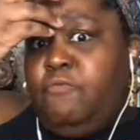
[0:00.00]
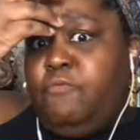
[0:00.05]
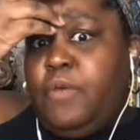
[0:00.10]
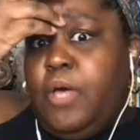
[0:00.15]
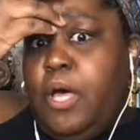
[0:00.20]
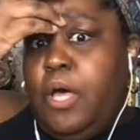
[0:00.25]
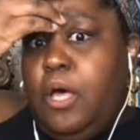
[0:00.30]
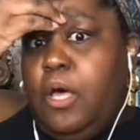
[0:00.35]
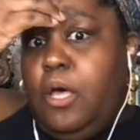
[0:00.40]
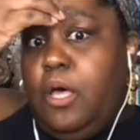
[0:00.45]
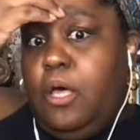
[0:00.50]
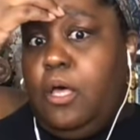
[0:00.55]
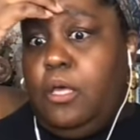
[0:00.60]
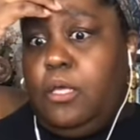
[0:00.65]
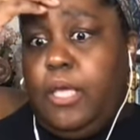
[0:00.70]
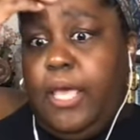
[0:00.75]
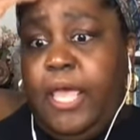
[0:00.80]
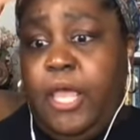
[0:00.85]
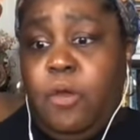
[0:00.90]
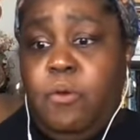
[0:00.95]

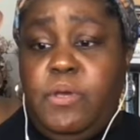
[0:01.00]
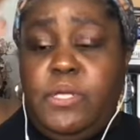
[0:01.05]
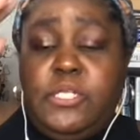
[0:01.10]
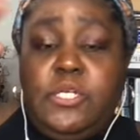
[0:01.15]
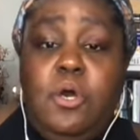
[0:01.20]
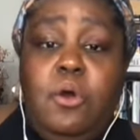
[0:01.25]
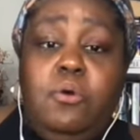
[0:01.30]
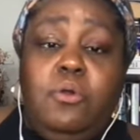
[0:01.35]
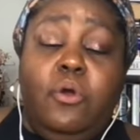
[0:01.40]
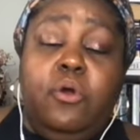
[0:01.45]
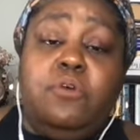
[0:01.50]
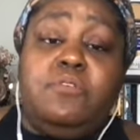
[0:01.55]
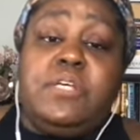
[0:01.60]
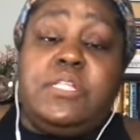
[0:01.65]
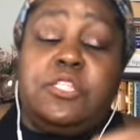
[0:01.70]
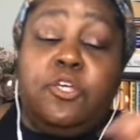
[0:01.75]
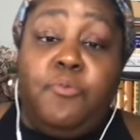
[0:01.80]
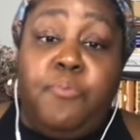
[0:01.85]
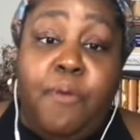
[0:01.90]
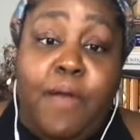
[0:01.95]
Eric told her that
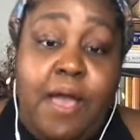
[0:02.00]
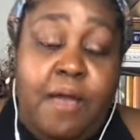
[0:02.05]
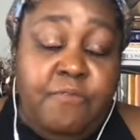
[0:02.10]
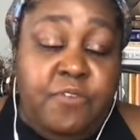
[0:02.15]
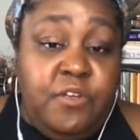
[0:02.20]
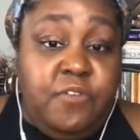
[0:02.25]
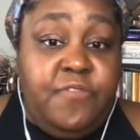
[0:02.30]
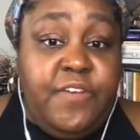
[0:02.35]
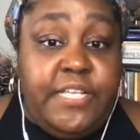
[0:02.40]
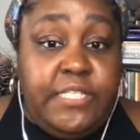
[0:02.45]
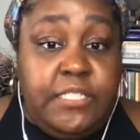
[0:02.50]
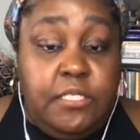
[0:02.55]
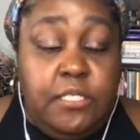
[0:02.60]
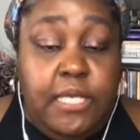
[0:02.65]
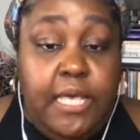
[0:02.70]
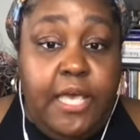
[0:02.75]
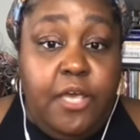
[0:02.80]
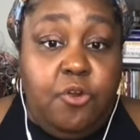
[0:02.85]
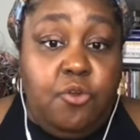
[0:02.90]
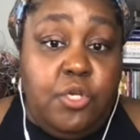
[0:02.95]
their private
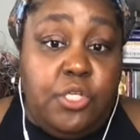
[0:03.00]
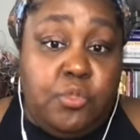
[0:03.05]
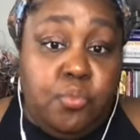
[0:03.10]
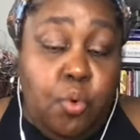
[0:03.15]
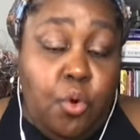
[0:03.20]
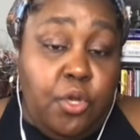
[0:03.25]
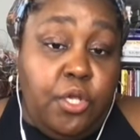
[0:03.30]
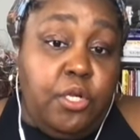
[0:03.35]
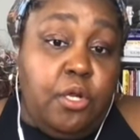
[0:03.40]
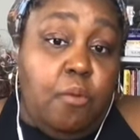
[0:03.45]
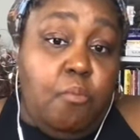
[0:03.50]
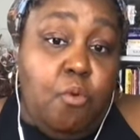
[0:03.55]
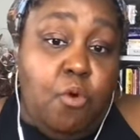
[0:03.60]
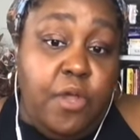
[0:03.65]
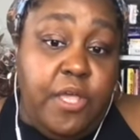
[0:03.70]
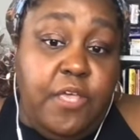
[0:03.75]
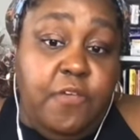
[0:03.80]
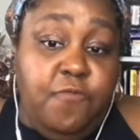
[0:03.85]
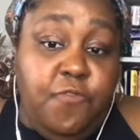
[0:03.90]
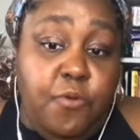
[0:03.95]
investigator is working on more
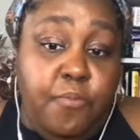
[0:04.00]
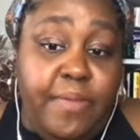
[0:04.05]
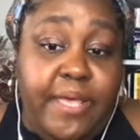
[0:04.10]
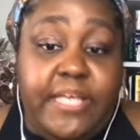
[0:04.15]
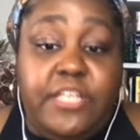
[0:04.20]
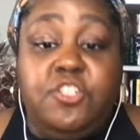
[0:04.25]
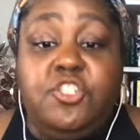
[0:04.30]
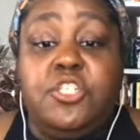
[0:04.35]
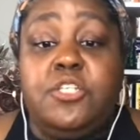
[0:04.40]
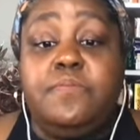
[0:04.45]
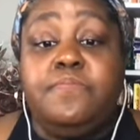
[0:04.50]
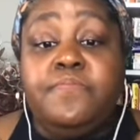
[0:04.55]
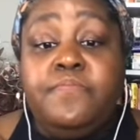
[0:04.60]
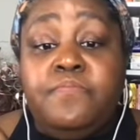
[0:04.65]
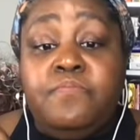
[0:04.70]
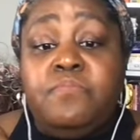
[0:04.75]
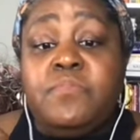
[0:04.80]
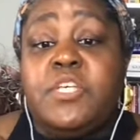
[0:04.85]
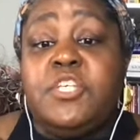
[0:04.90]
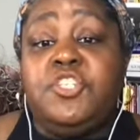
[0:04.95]
information,
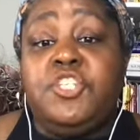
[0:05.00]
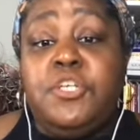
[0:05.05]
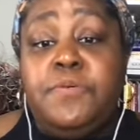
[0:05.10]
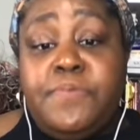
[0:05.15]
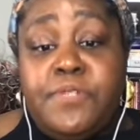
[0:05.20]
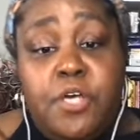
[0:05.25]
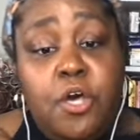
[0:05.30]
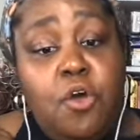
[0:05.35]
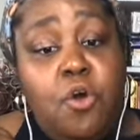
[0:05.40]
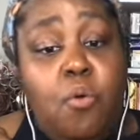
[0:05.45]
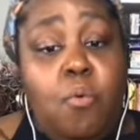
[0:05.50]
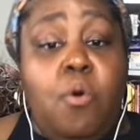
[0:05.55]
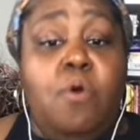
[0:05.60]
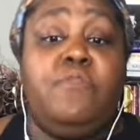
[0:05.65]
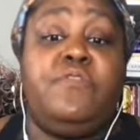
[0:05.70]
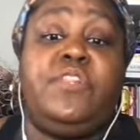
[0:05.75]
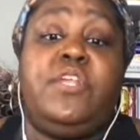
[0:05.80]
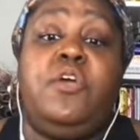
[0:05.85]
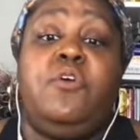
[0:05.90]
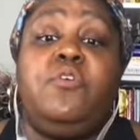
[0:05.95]
and she was going to go
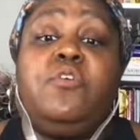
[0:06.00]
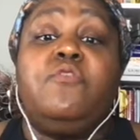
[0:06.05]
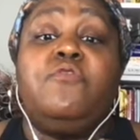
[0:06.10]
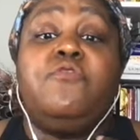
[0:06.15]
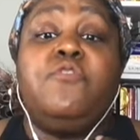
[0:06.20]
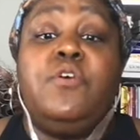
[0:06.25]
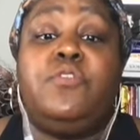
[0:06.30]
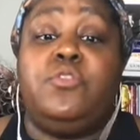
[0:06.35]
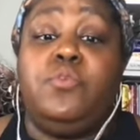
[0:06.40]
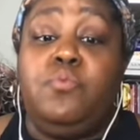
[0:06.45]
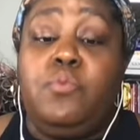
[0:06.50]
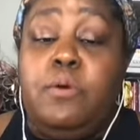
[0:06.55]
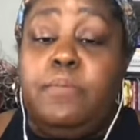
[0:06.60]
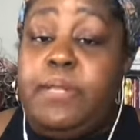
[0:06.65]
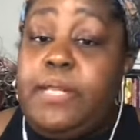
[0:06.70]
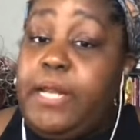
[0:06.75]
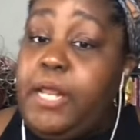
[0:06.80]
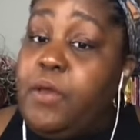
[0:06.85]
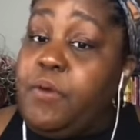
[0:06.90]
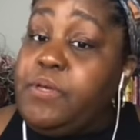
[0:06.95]
over there and confront the woman.
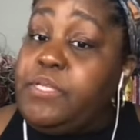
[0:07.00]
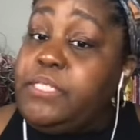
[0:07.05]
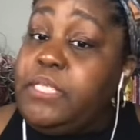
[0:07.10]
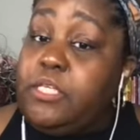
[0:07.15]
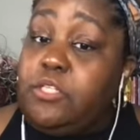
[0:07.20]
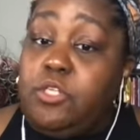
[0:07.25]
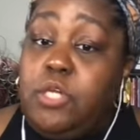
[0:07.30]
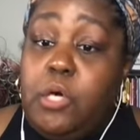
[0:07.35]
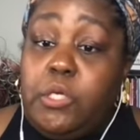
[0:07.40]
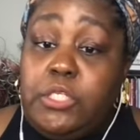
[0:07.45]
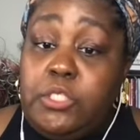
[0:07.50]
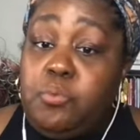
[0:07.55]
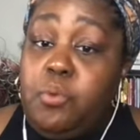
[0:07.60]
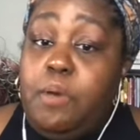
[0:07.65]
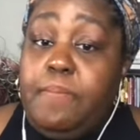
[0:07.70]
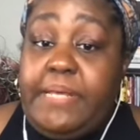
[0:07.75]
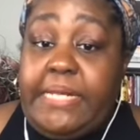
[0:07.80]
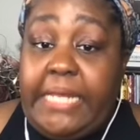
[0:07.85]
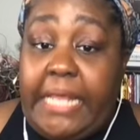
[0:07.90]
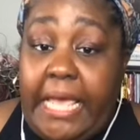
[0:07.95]
And Eric says, no, this
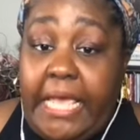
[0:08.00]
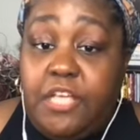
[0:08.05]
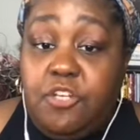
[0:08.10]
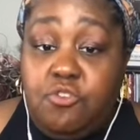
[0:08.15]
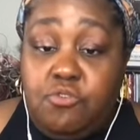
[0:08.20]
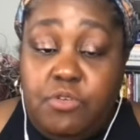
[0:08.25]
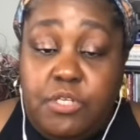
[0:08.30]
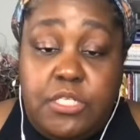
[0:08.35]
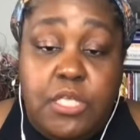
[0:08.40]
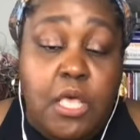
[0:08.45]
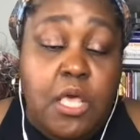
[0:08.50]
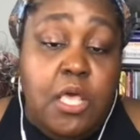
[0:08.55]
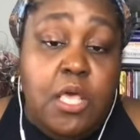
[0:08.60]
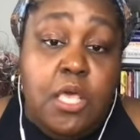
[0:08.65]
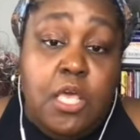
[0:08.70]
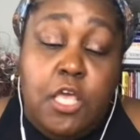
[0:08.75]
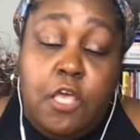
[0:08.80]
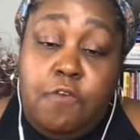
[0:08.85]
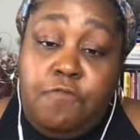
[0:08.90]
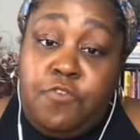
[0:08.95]
woman dangerous.
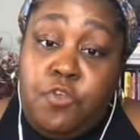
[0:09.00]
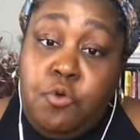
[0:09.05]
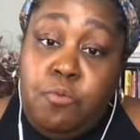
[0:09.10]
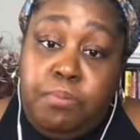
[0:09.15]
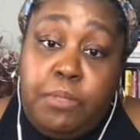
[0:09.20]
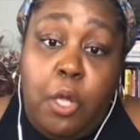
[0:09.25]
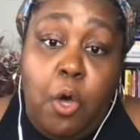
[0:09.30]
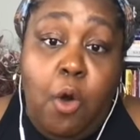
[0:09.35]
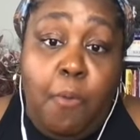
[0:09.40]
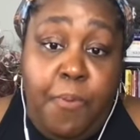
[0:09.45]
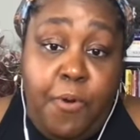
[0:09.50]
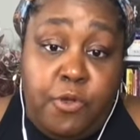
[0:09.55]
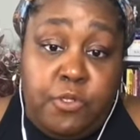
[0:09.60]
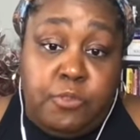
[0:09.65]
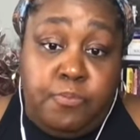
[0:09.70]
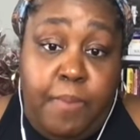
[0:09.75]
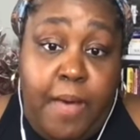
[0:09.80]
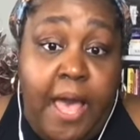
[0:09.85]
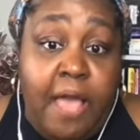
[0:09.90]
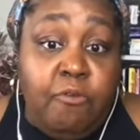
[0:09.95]
If you blow up her
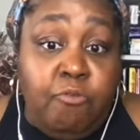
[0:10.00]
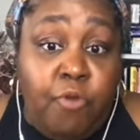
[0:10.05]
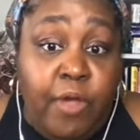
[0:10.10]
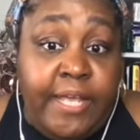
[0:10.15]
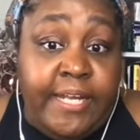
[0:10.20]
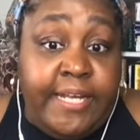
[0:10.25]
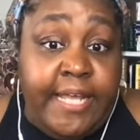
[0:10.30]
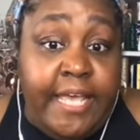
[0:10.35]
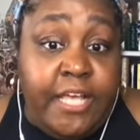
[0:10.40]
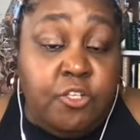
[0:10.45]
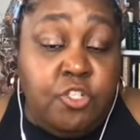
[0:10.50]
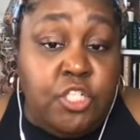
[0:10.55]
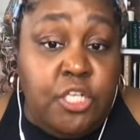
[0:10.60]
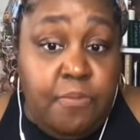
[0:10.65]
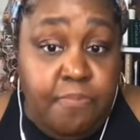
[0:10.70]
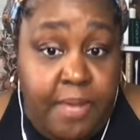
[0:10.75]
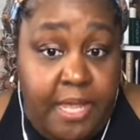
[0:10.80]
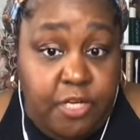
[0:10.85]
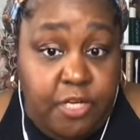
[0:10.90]
spot right now, she may